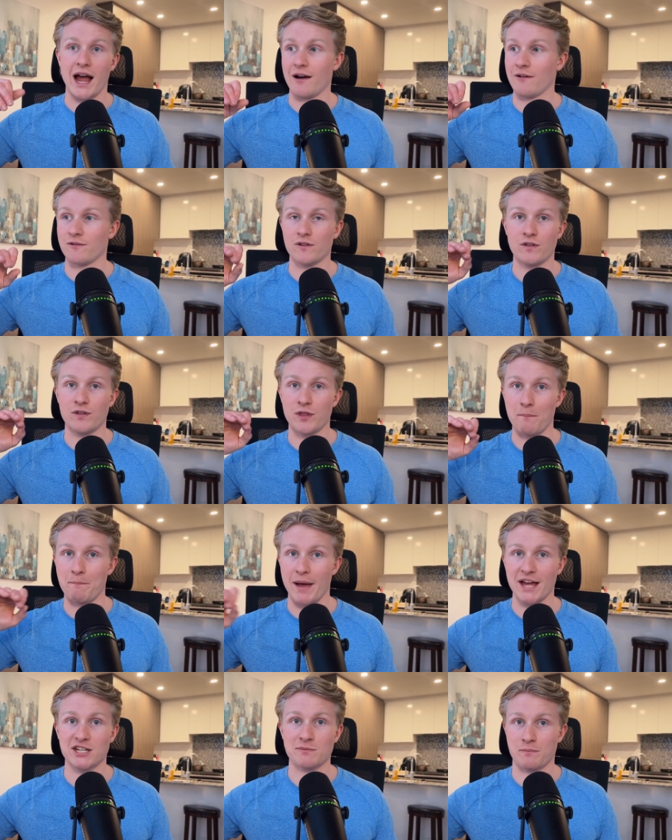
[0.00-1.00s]
have the
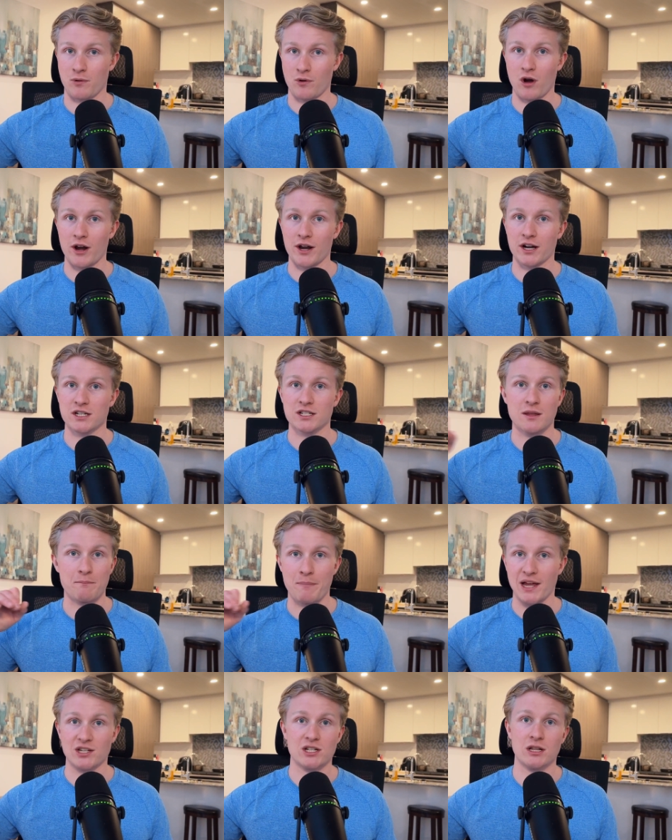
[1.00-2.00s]
best products, the
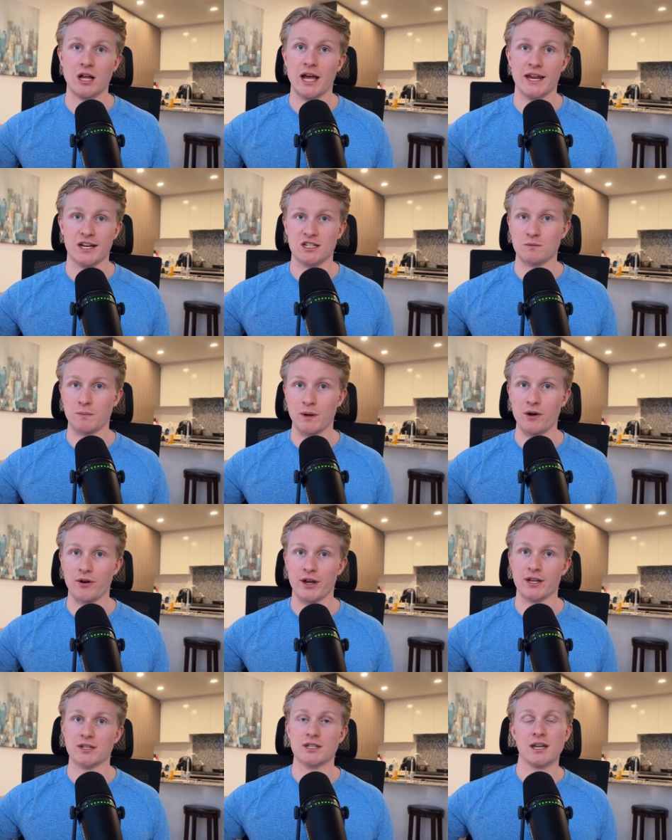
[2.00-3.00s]
best client
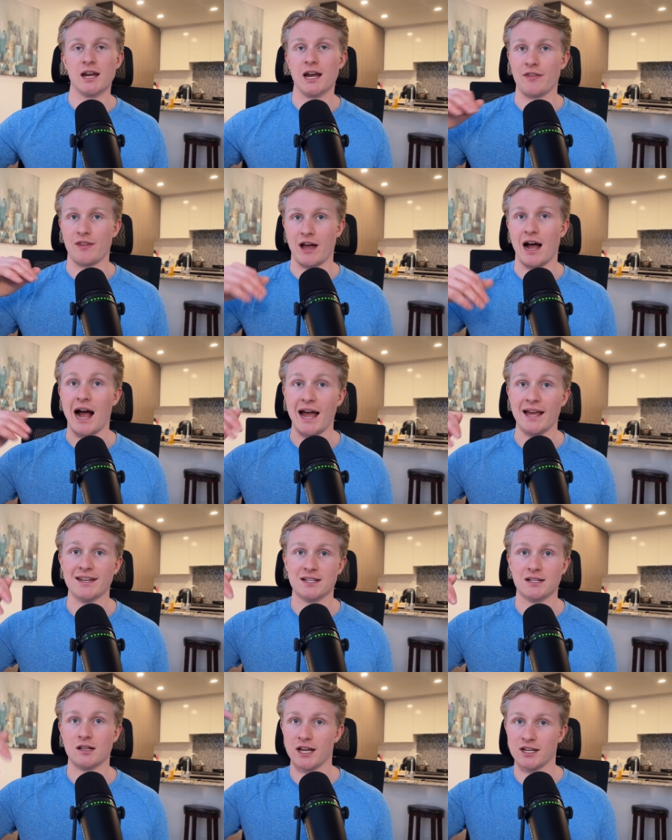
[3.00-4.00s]
experience, and the
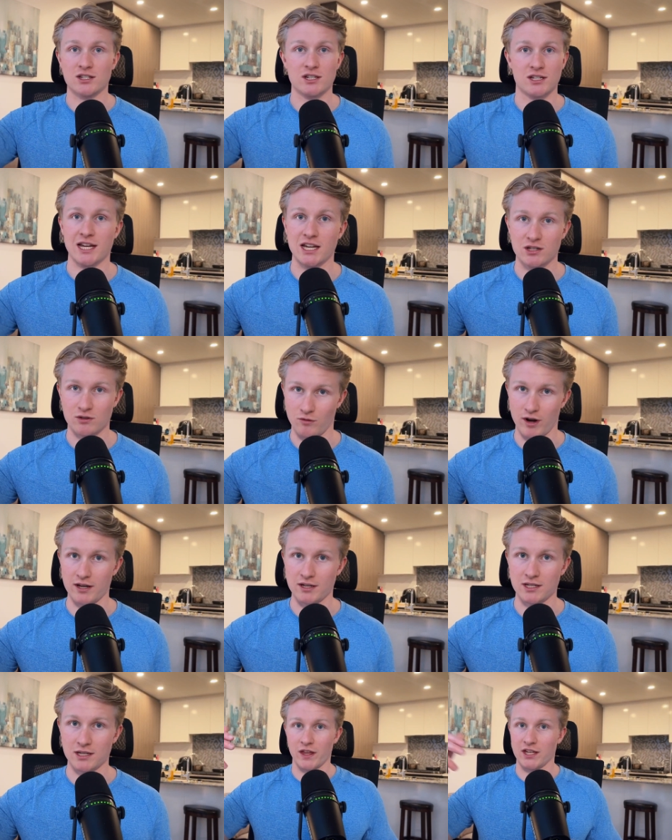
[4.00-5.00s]
highest client success
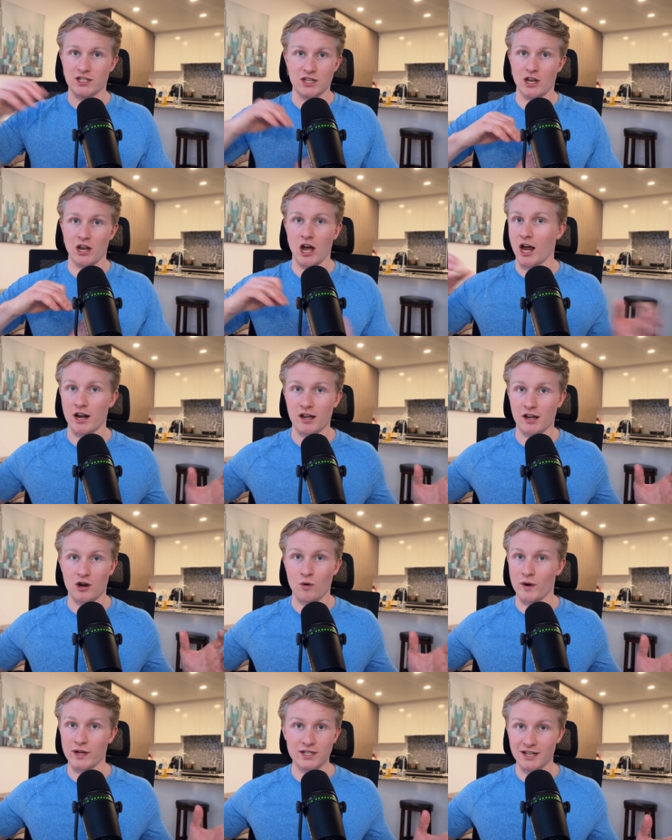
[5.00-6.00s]
rates. It's not a
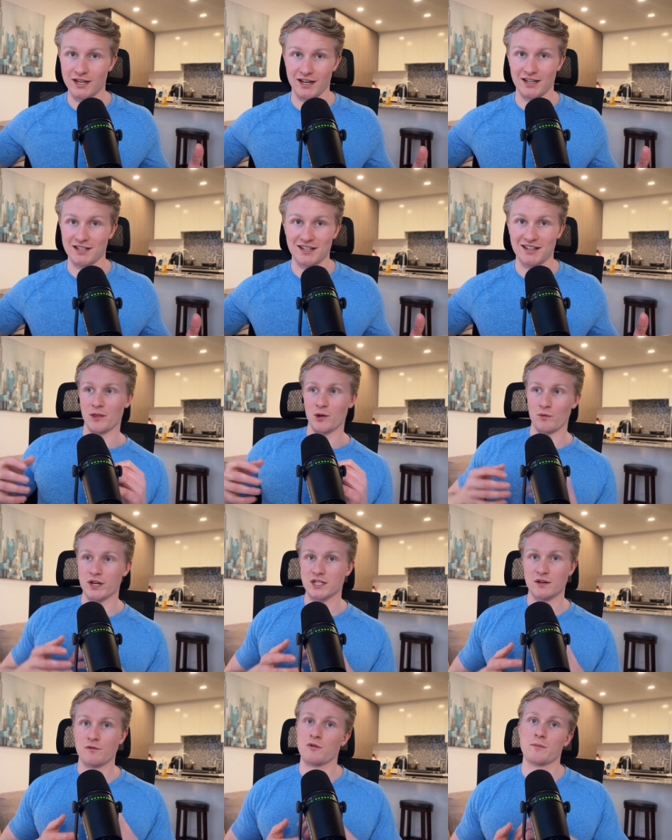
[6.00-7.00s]
coincidence. The
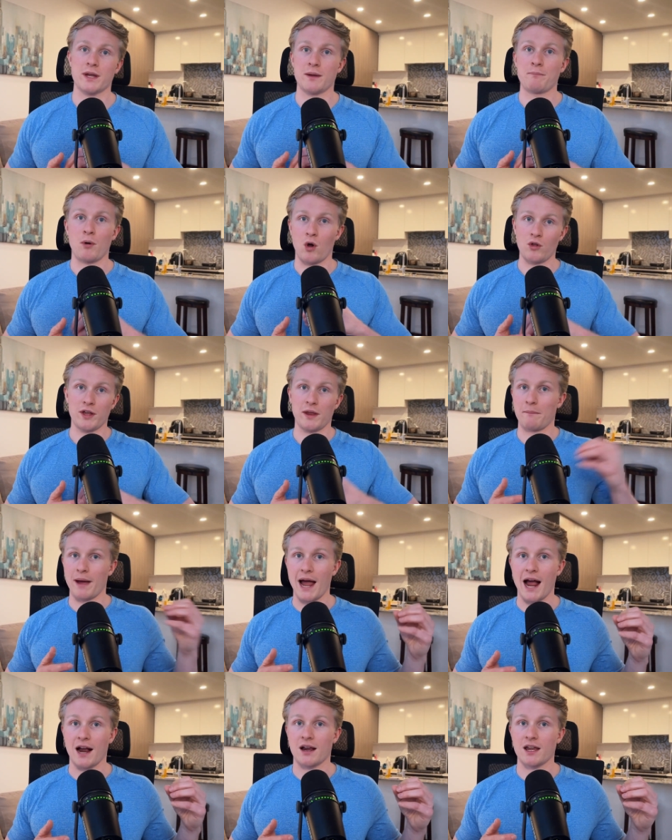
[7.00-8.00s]
reason for me pulling
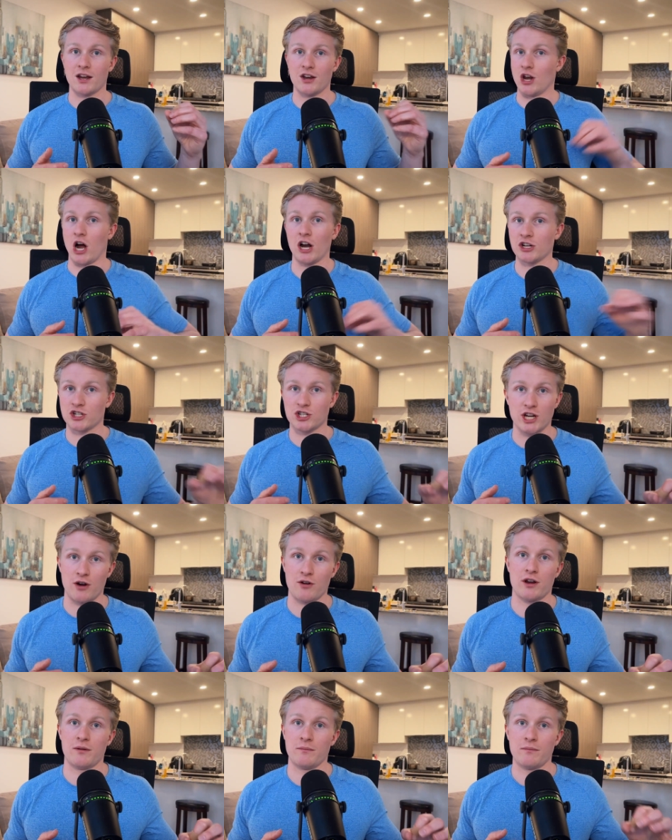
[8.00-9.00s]
back and not
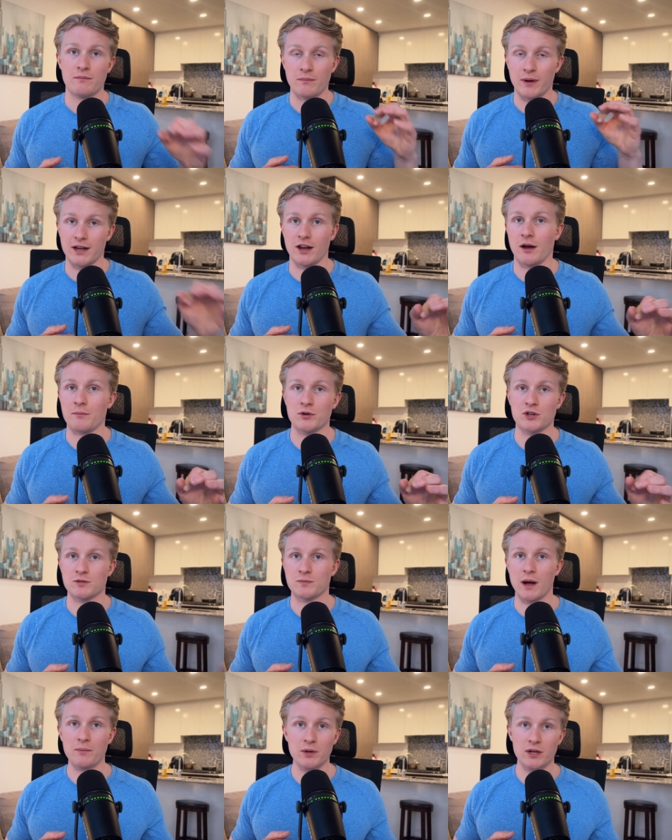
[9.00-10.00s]
sharing my numbers
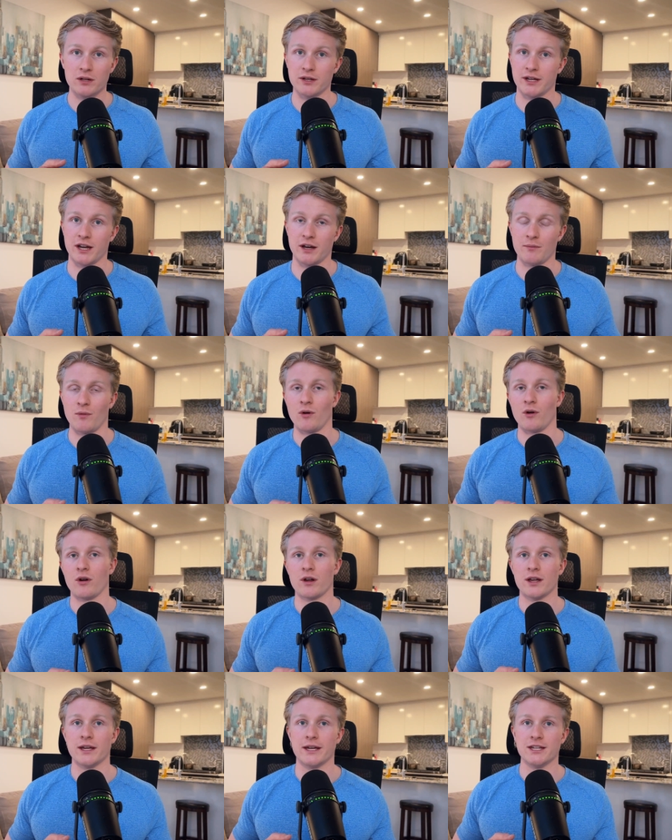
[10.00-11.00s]
publicly anymore
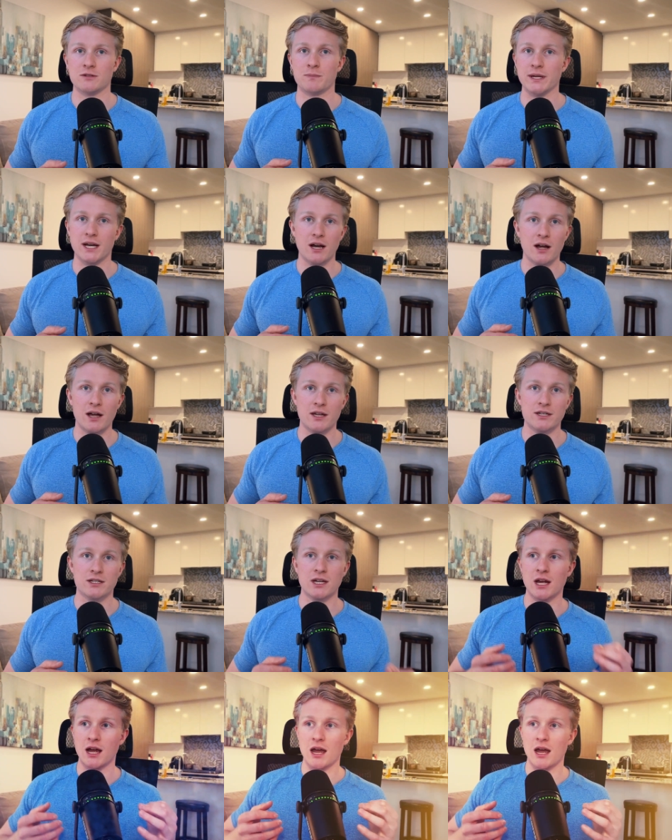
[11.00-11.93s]
is because